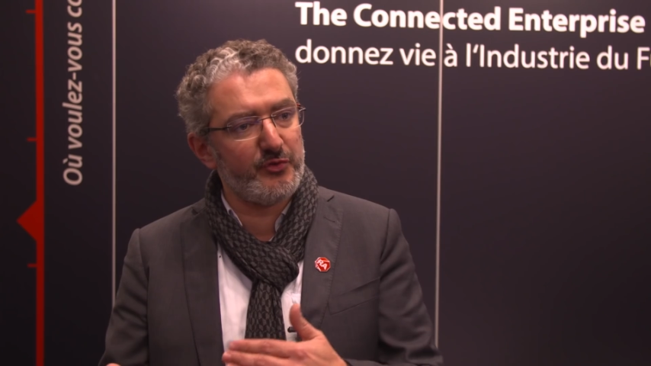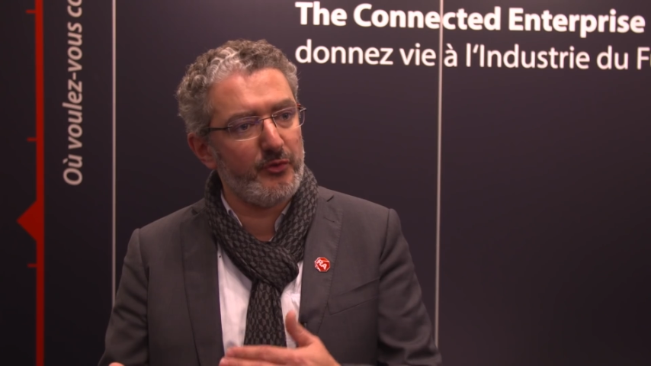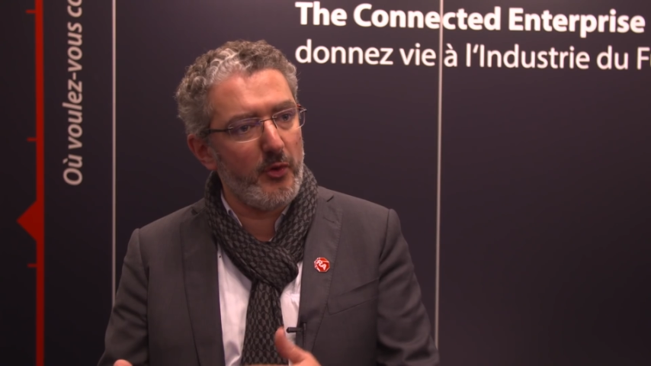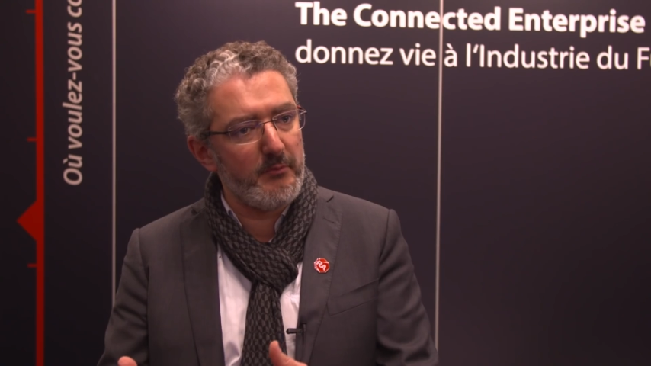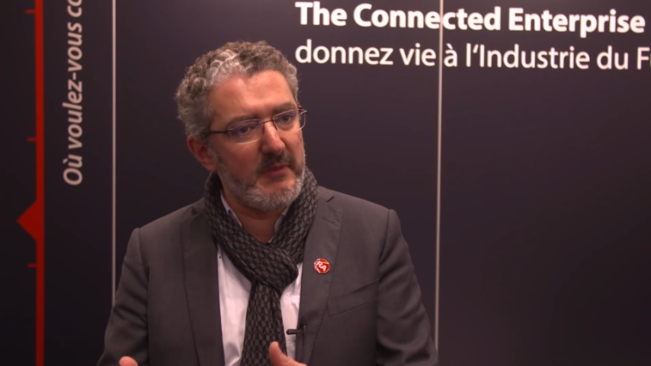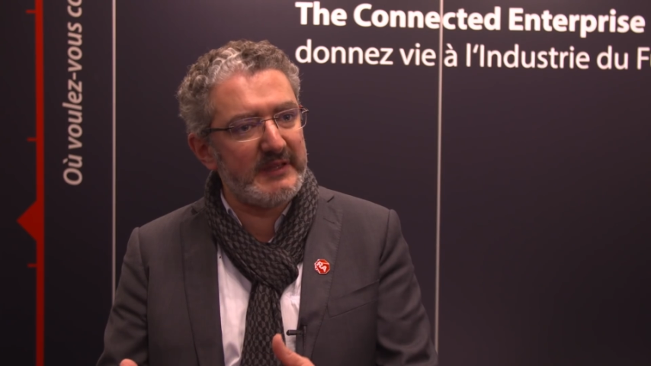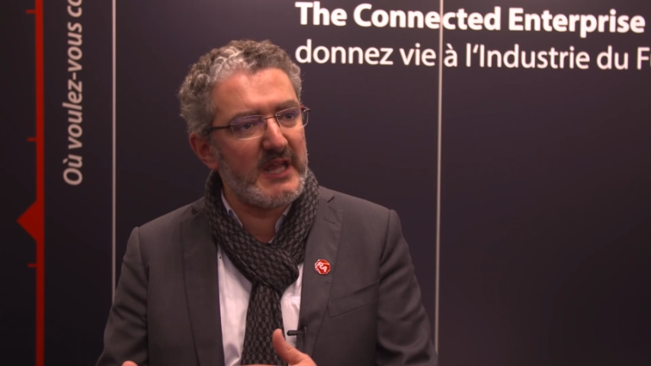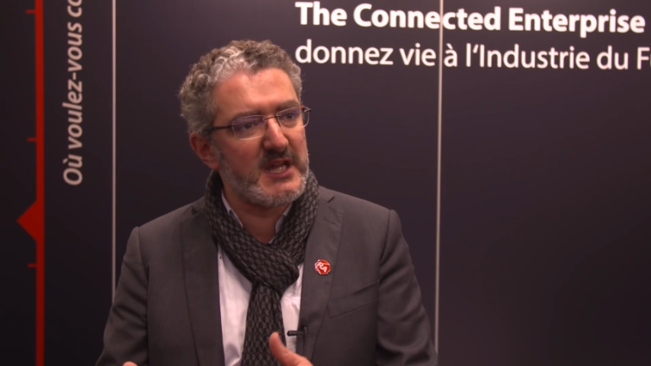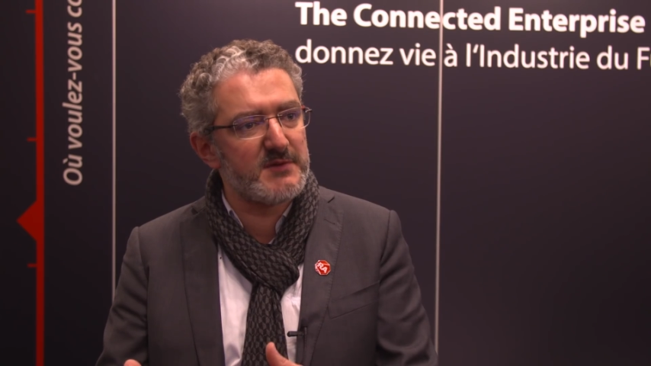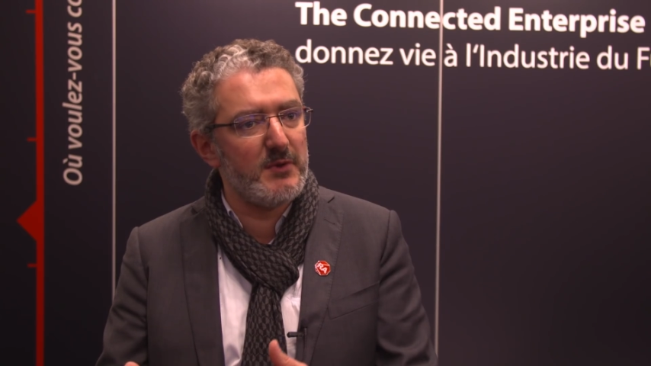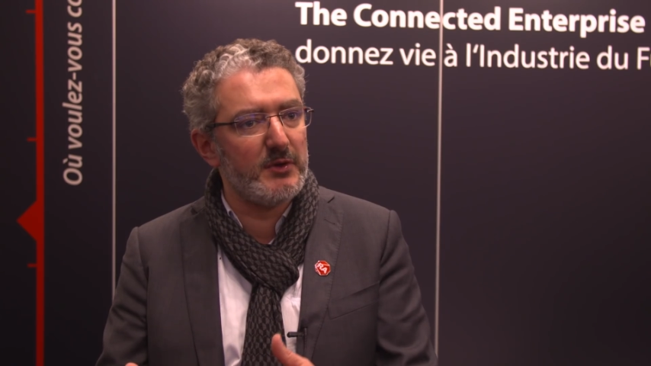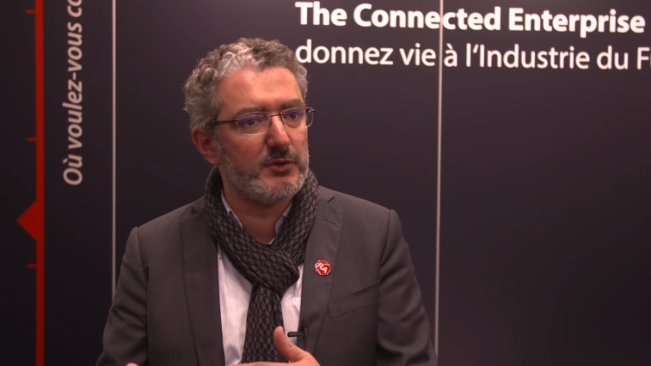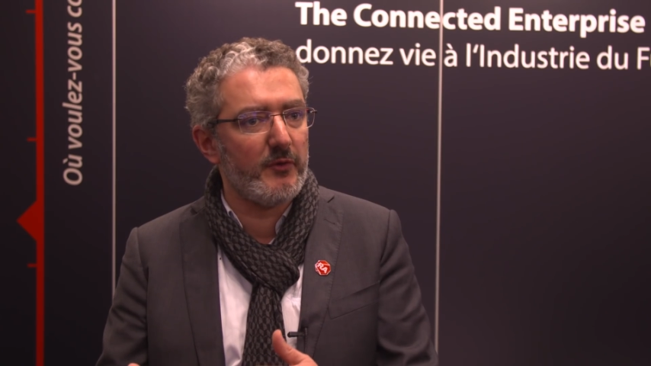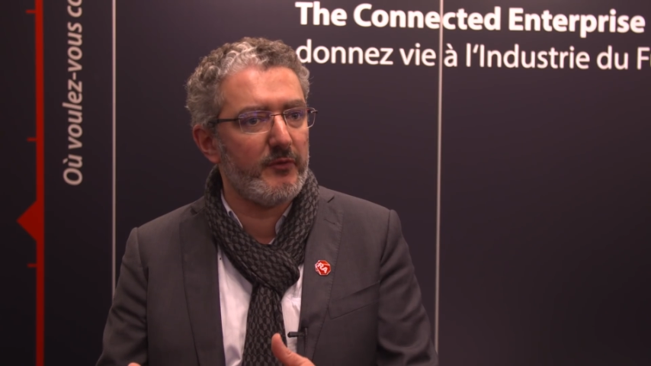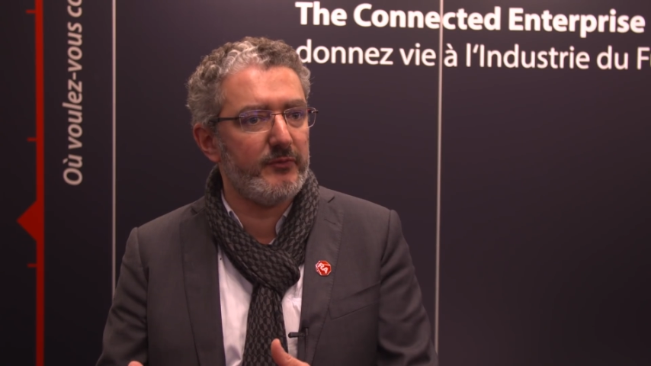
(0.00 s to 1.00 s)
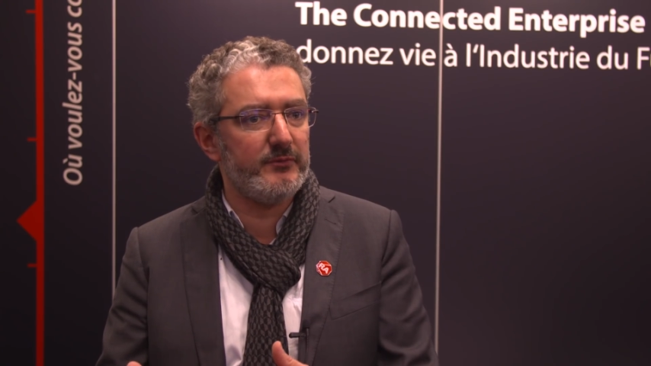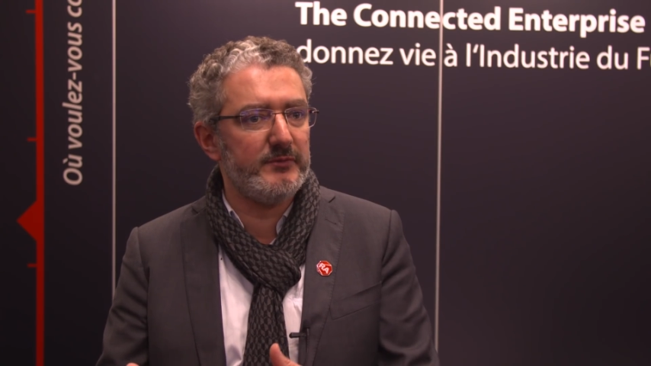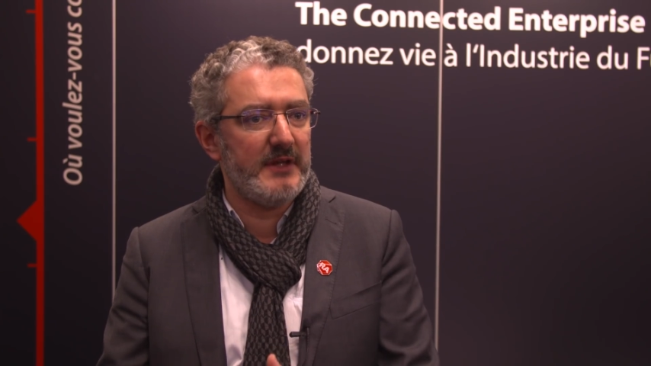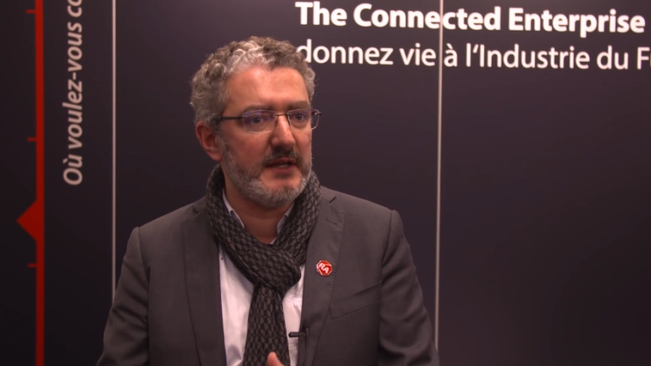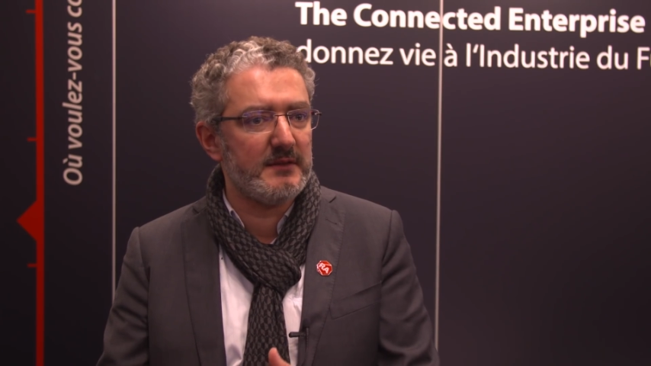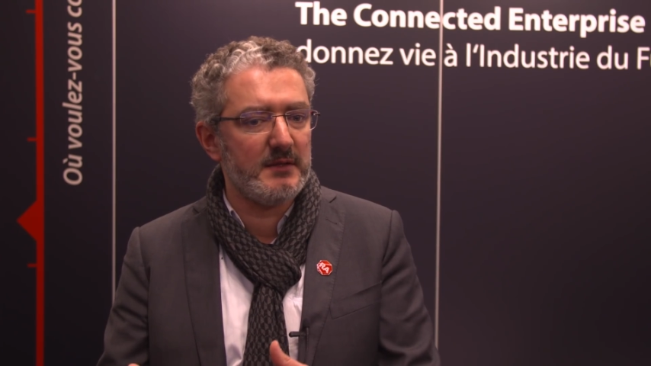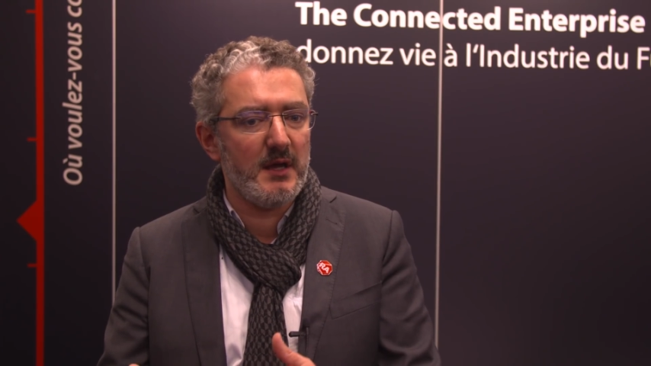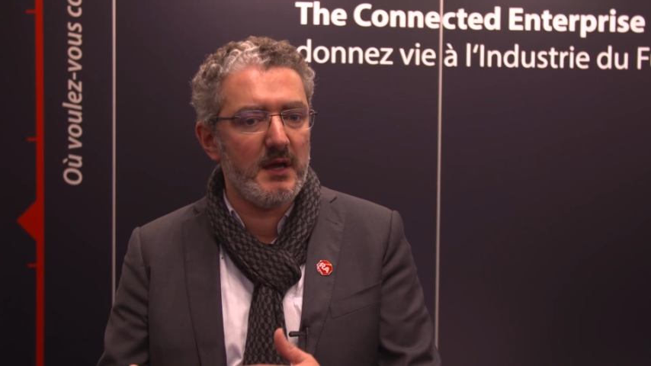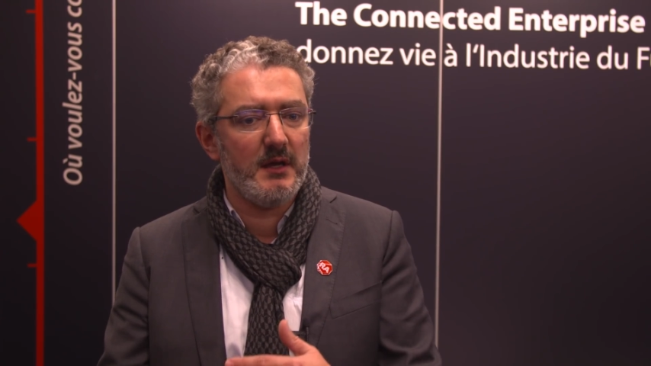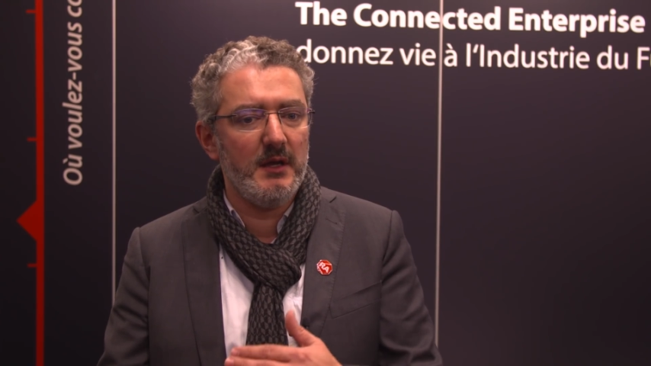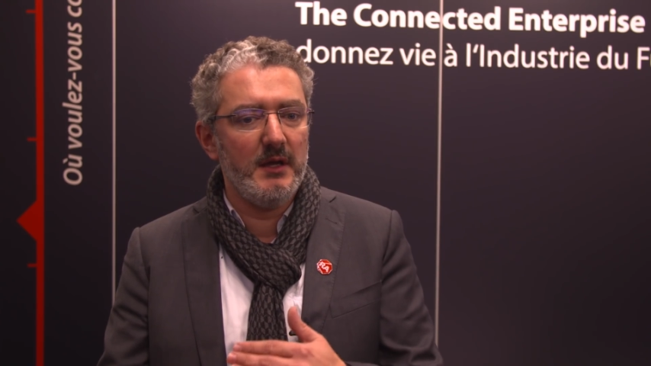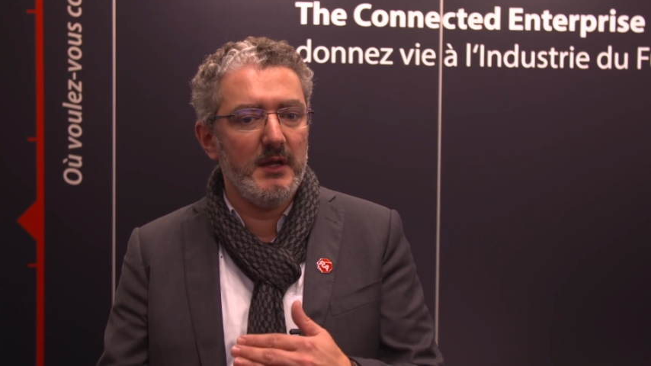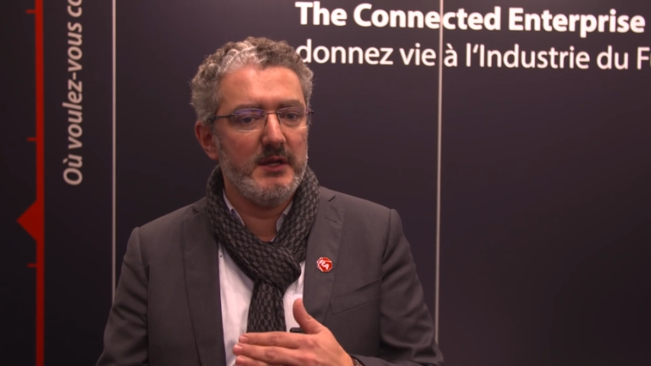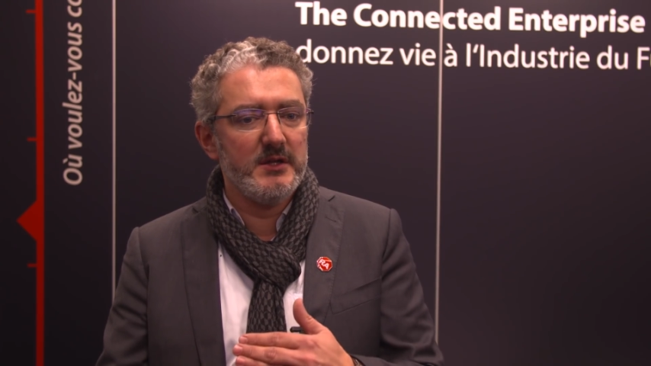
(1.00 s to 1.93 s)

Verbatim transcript: strong management of data,